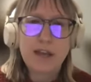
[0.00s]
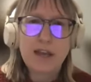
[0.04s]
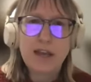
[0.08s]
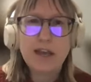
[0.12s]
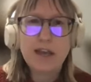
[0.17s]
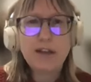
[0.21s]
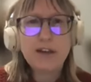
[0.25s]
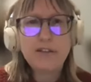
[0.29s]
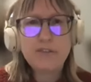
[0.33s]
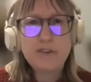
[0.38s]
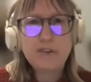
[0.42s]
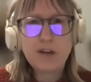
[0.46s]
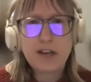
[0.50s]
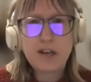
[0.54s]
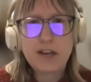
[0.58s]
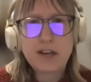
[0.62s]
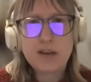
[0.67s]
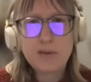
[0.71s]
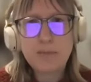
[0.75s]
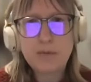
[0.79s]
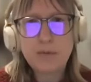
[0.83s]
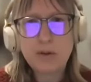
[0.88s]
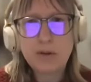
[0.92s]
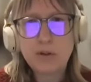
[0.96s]
And if you're
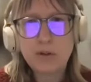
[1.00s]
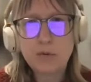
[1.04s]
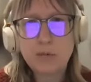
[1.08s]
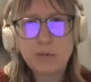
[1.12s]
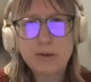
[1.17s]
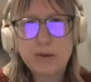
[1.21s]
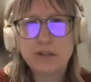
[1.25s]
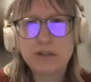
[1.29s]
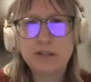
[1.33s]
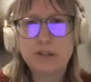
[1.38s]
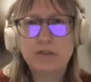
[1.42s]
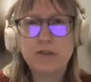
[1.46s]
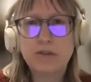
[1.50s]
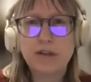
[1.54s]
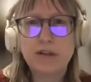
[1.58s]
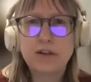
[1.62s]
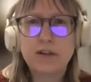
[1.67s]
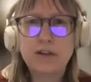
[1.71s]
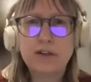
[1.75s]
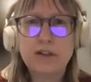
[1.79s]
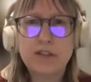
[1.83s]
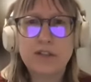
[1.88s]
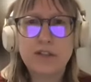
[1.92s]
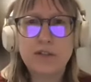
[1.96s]
able, we also
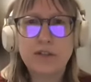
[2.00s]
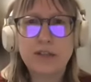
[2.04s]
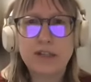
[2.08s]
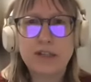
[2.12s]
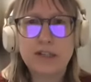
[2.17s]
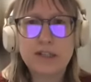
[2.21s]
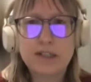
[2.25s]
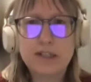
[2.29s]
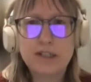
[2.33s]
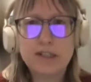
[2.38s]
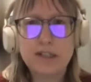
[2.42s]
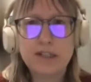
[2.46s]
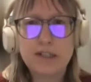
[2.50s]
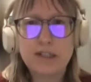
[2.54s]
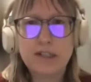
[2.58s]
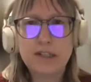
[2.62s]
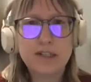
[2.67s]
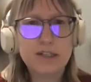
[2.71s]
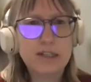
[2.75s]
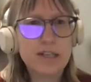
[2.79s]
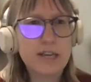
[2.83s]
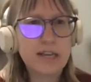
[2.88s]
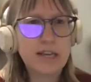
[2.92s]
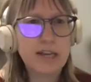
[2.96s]
encourage you to
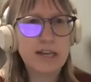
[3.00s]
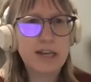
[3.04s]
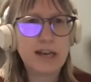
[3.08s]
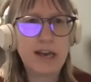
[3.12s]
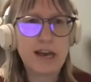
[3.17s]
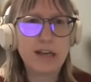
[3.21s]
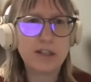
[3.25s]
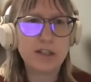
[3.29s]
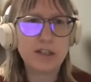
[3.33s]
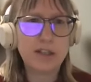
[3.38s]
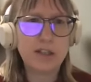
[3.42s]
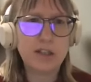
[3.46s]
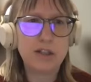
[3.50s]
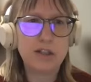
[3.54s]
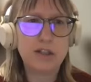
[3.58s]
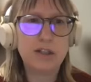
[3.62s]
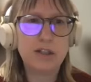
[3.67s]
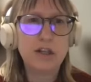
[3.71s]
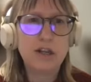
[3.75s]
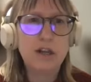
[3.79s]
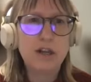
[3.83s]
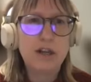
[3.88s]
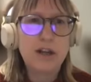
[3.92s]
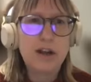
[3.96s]
consider taking action
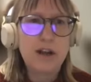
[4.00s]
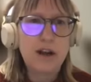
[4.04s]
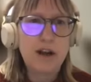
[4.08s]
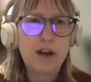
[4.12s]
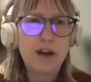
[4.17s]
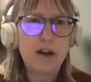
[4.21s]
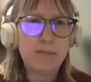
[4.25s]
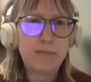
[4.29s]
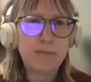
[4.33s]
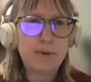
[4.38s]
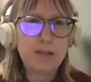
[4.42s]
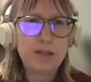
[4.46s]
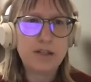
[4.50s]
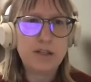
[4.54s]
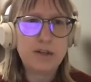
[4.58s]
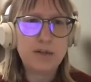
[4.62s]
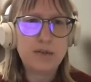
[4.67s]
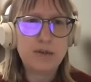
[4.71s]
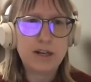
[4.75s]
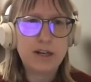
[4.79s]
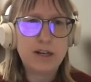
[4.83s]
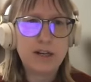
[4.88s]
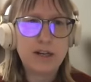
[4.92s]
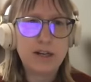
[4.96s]
um, by
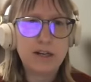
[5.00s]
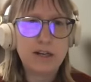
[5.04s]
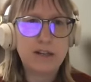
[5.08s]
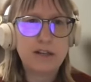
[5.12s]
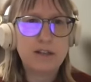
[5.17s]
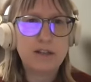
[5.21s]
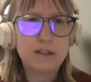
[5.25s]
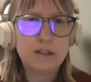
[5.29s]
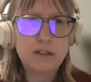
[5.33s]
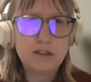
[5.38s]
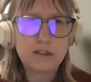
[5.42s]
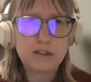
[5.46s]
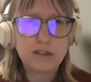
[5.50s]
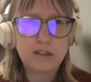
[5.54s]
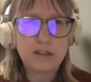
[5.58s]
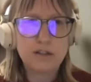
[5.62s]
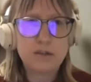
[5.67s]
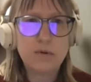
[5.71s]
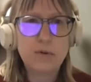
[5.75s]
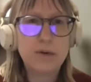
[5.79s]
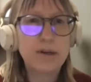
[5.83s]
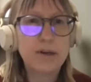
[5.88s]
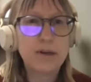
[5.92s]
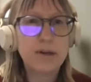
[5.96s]
donating to,
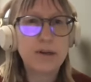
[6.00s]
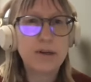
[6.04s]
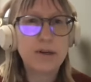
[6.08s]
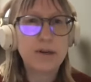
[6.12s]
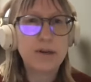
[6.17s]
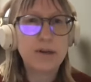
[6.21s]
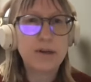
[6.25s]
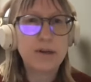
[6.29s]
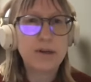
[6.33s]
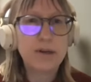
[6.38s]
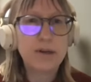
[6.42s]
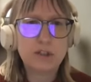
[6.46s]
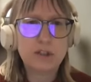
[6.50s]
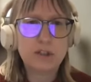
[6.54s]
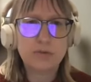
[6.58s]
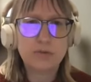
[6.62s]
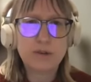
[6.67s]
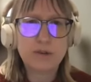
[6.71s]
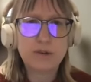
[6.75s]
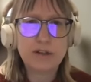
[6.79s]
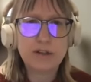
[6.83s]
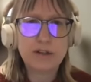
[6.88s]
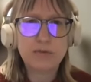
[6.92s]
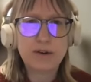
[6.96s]
to, a cause such as
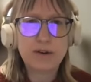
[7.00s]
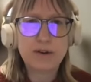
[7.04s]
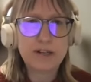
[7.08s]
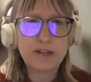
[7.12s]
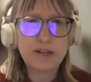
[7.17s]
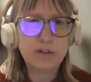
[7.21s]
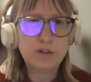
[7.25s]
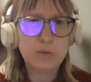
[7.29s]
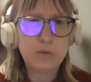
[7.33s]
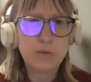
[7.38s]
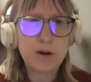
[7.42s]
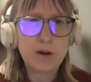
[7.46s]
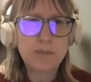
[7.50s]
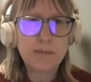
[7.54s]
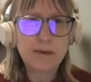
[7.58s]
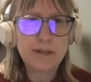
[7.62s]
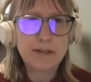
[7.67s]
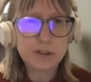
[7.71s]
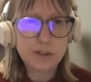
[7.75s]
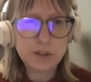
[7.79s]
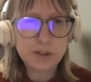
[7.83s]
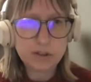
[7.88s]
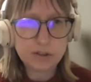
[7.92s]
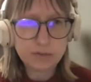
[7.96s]
Real Rent
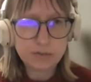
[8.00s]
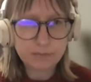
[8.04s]
Duwamish.